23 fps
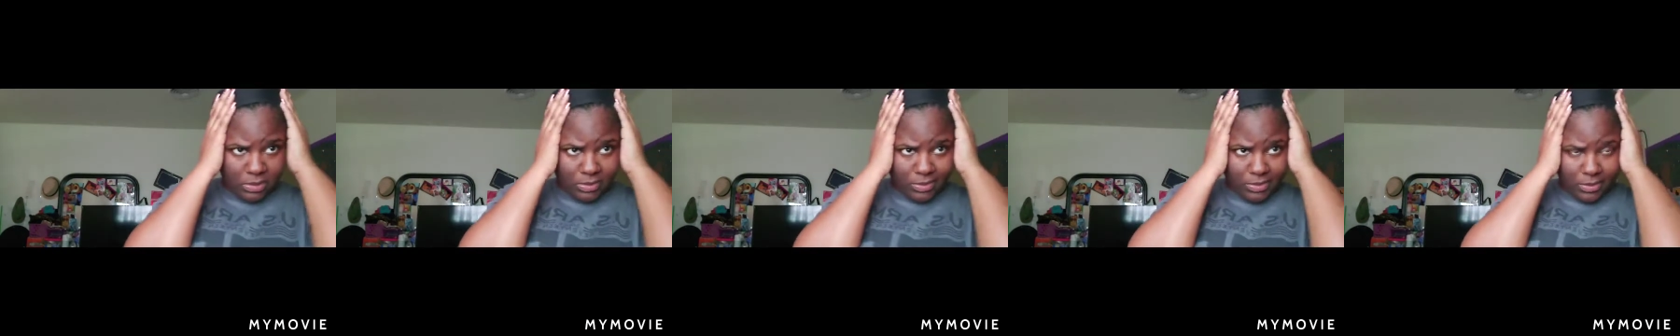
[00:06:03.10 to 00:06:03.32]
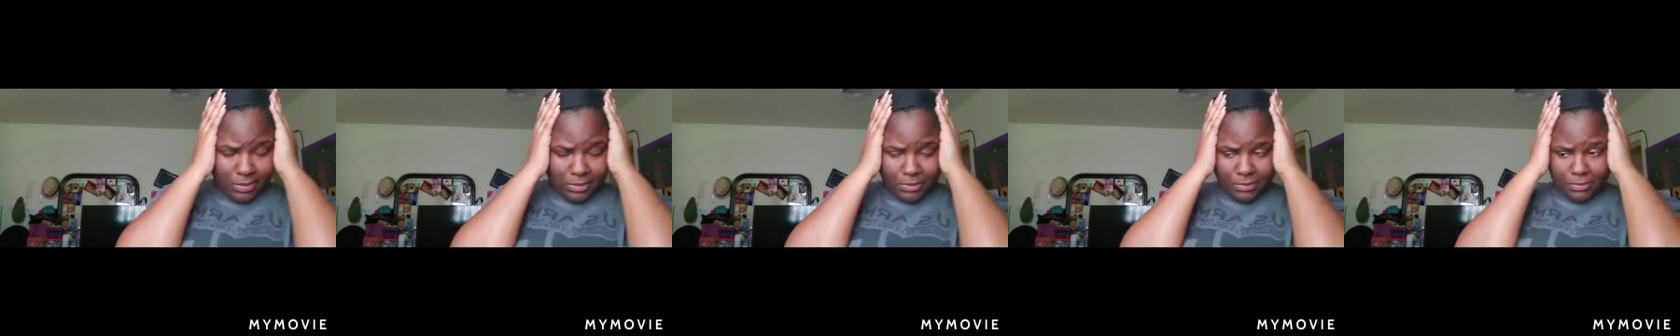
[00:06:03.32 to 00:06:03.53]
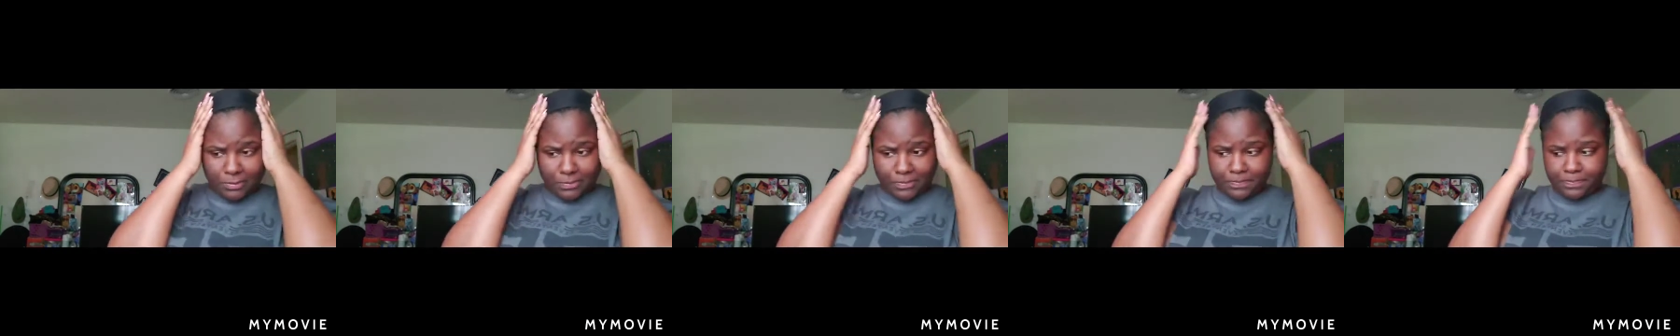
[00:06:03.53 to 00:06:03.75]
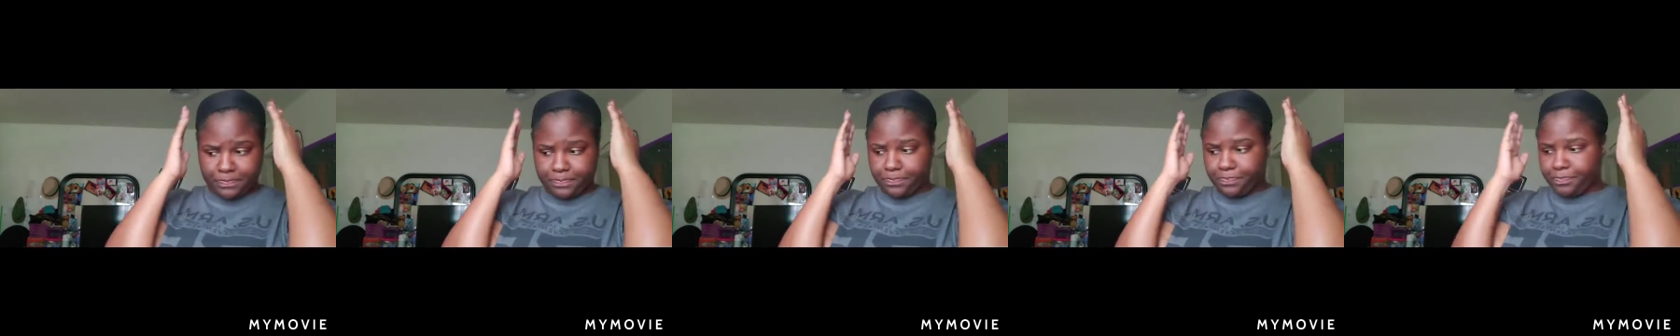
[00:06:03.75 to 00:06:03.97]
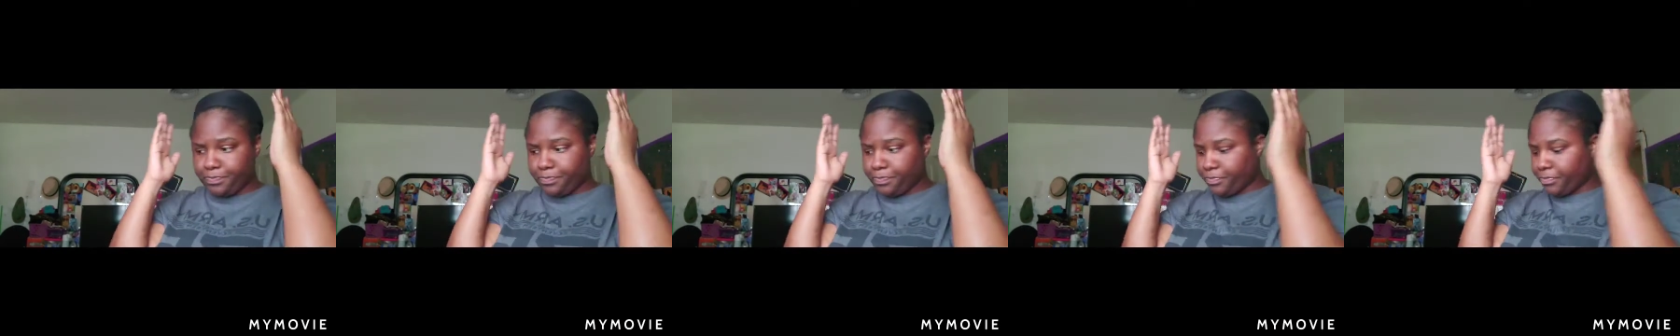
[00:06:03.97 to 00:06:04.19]
So,
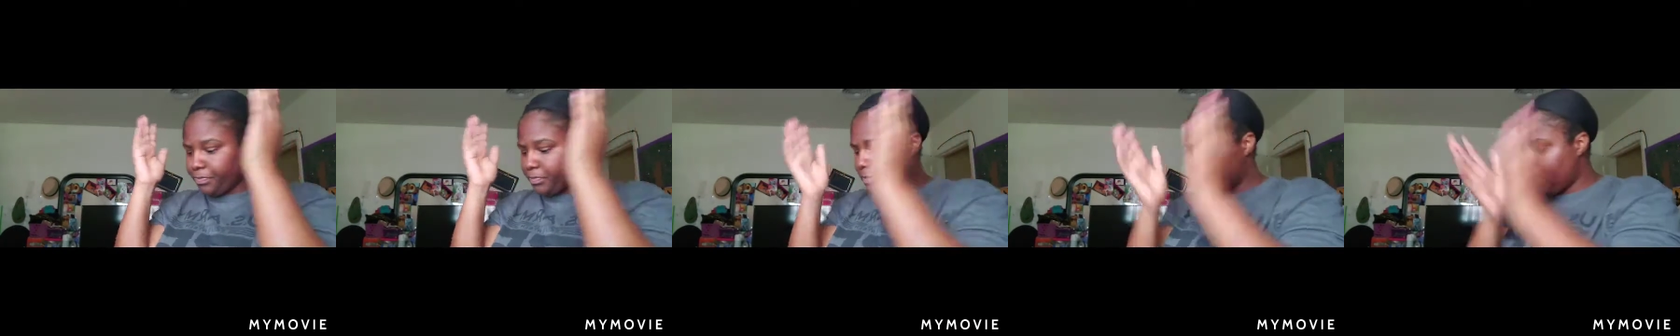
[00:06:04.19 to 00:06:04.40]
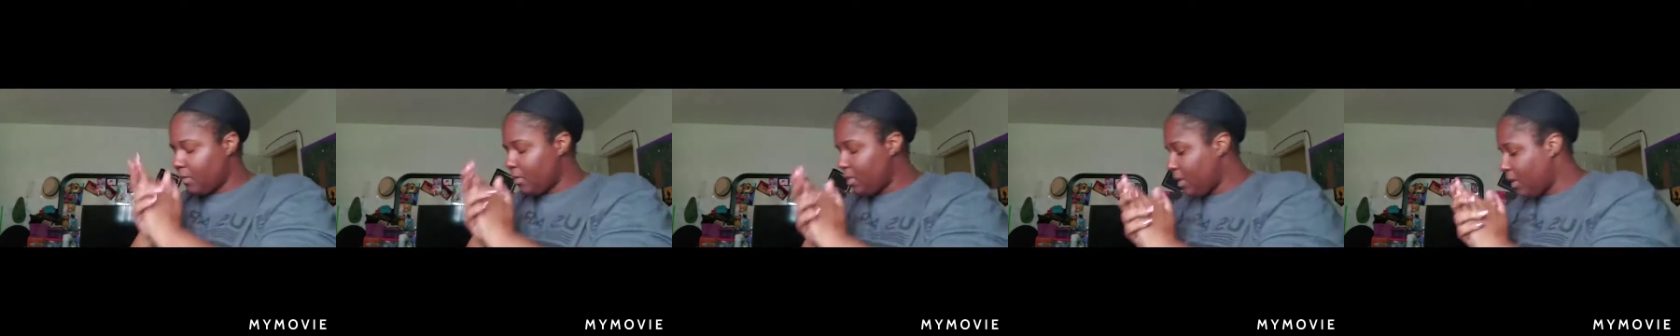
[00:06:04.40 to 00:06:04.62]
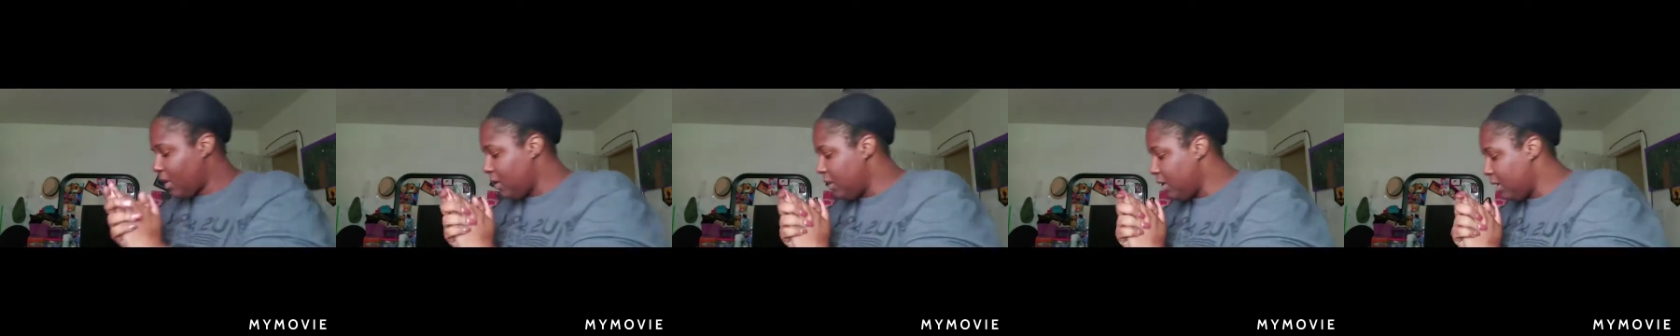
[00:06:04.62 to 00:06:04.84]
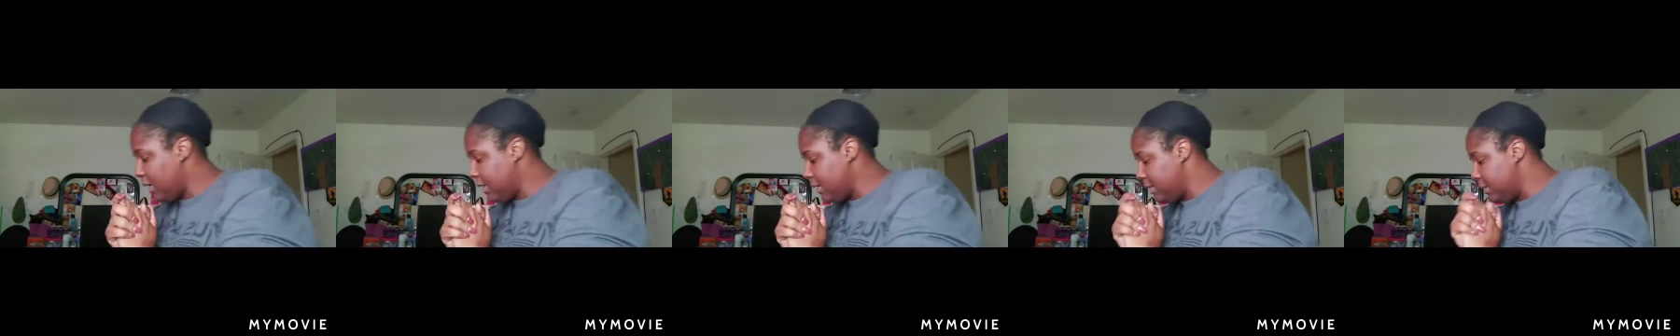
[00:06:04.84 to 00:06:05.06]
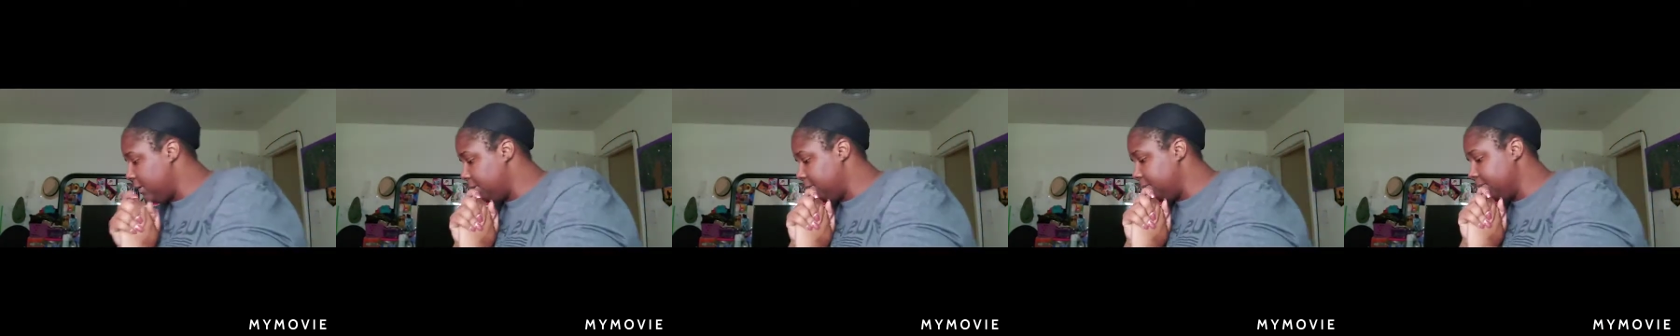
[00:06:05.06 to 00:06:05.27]

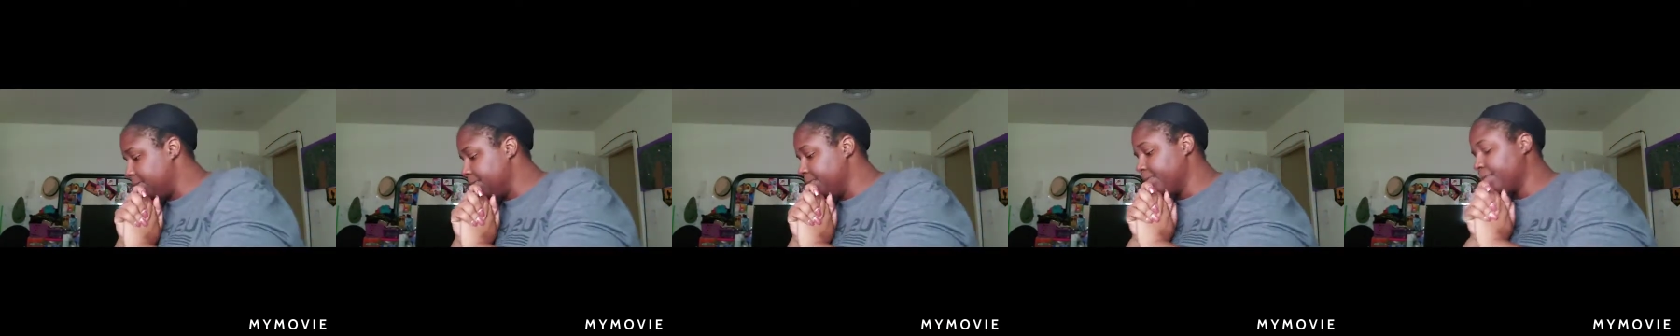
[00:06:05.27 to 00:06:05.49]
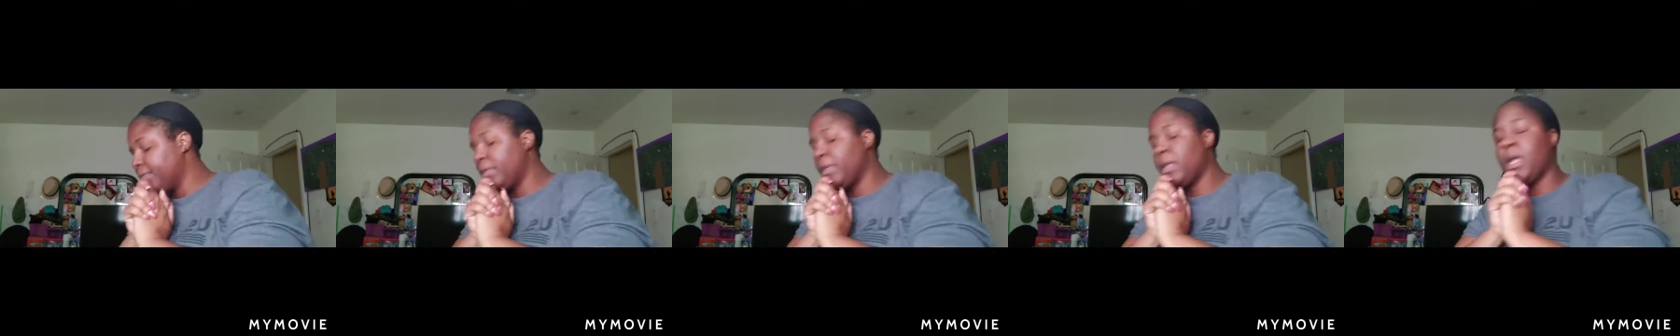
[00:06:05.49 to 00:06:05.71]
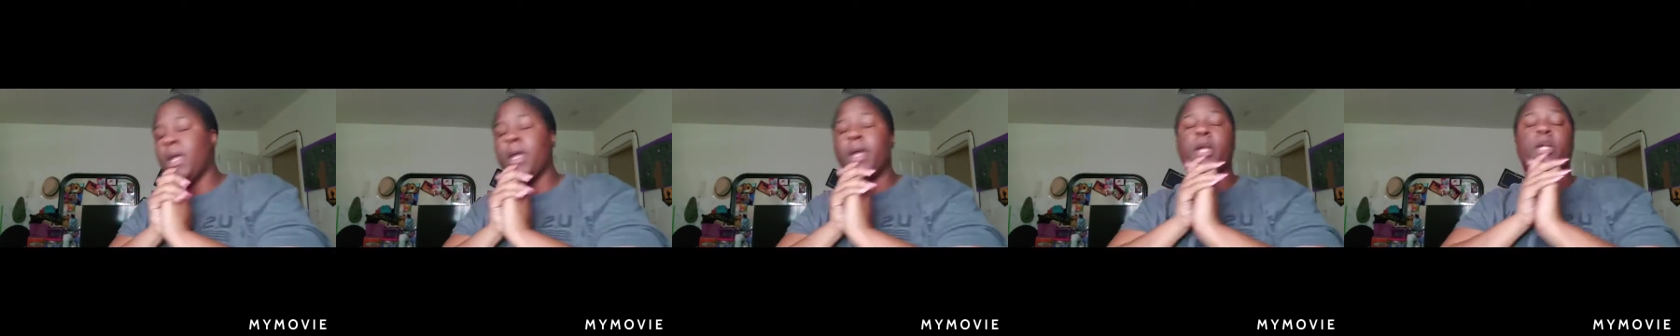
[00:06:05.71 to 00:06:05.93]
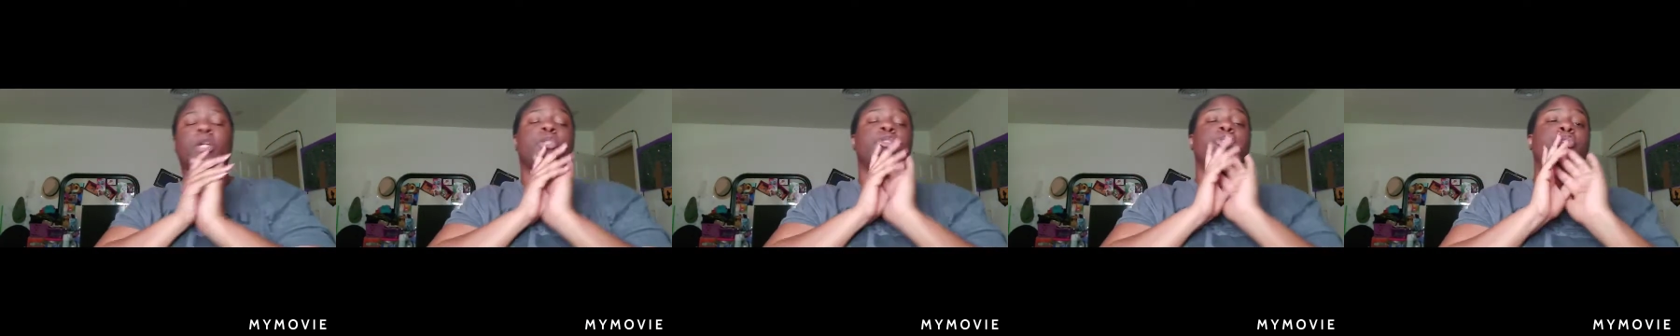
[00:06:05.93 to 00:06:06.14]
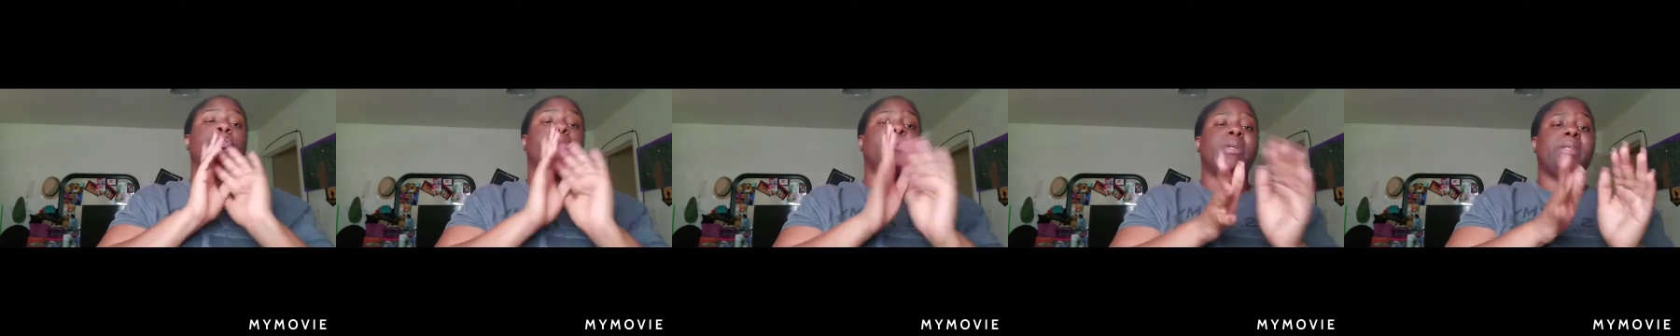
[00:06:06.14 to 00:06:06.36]

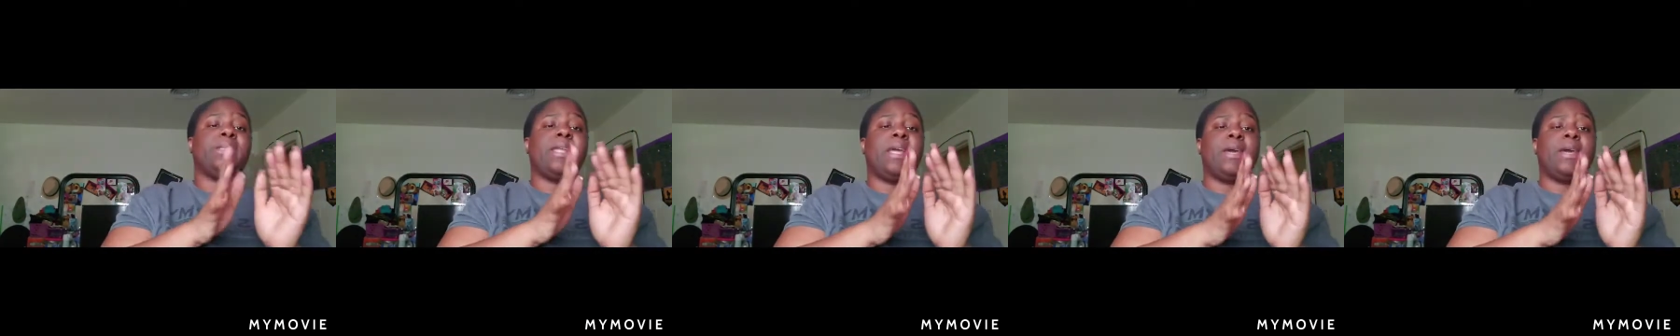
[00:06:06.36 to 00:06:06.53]
do